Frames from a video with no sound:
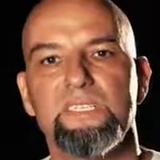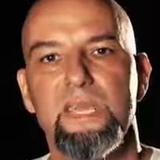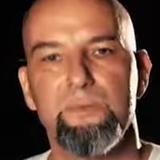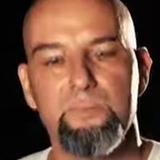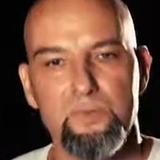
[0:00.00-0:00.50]

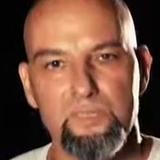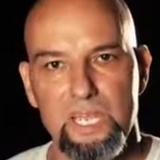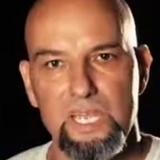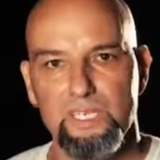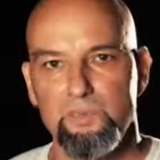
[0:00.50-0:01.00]
temporal
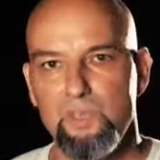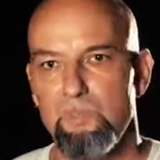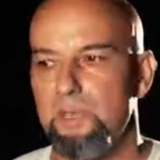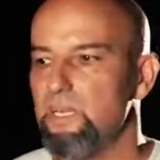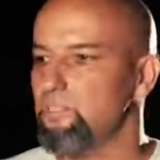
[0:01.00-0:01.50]
change. When you
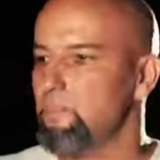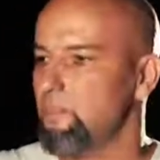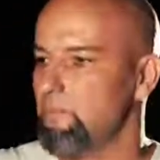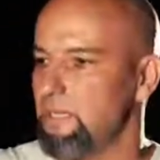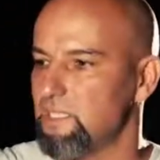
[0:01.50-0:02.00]
minister
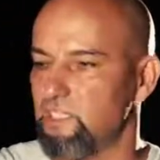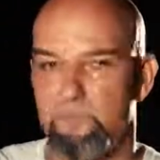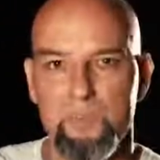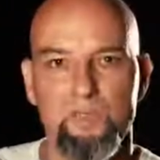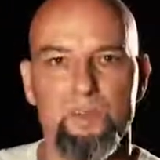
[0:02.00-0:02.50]
to men's
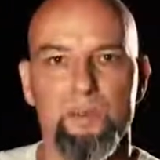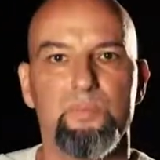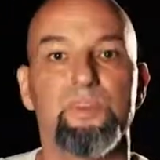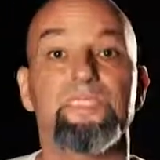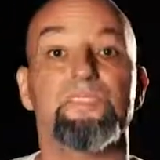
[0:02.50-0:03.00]
spirit, it
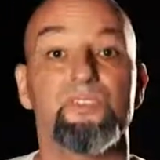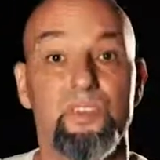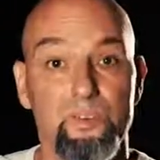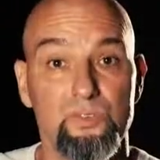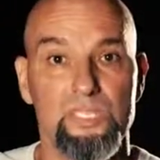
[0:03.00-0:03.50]
brings
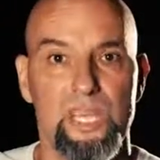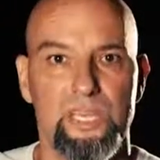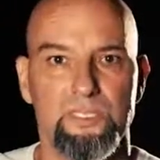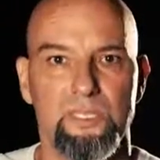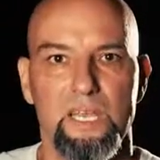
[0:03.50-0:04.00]
eternal
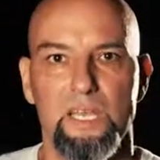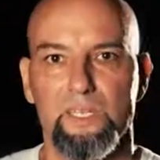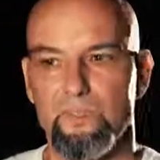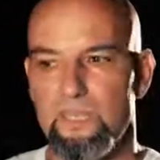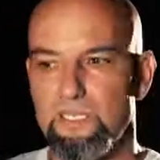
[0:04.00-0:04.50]
change.
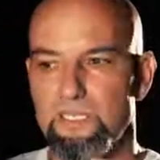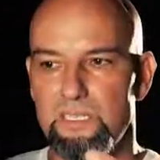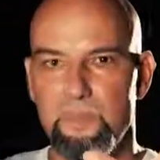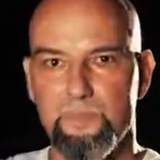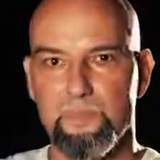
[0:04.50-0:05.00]
So that's the
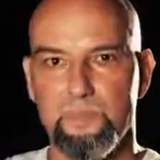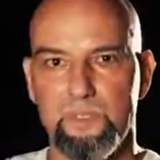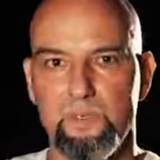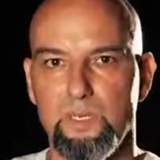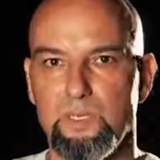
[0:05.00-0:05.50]
difference
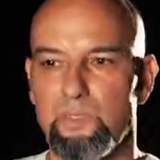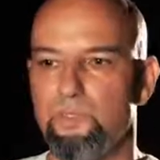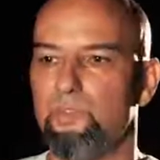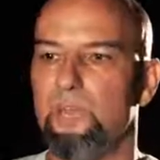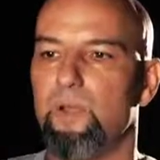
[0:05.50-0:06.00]
between the two.
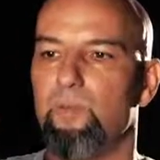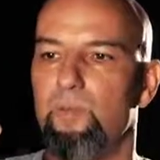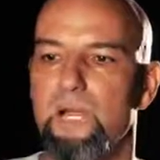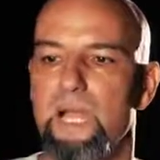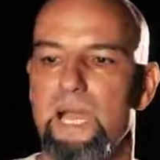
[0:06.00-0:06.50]
You had
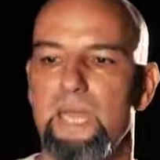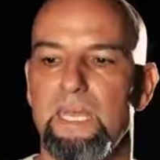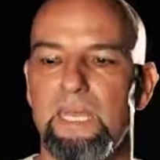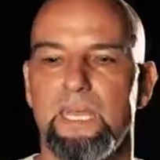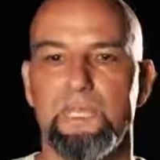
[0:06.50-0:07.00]
one guy
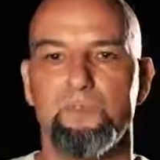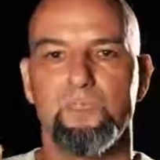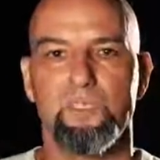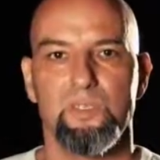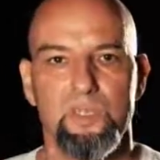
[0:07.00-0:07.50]
that
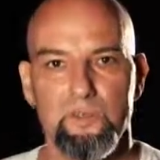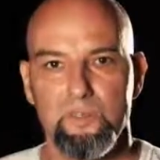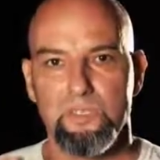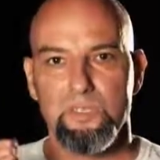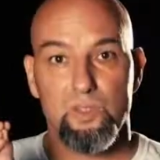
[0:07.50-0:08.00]
was
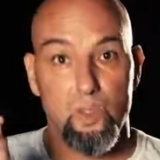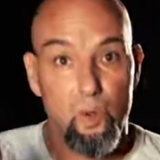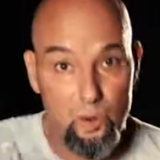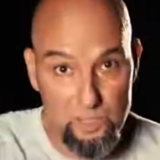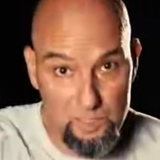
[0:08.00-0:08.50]
the
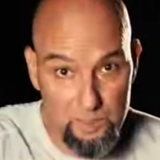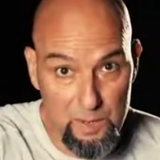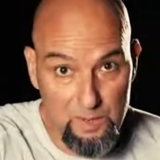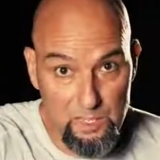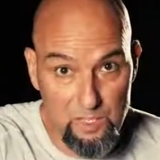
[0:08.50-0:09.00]
Lord,
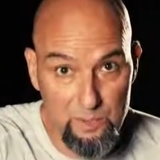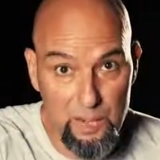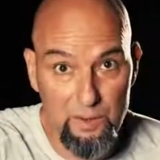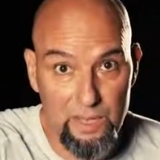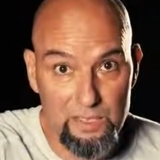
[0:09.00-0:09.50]
spirit to
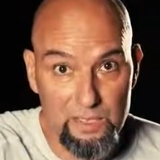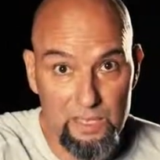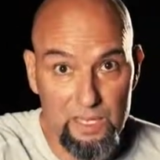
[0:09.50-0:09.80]
spirit,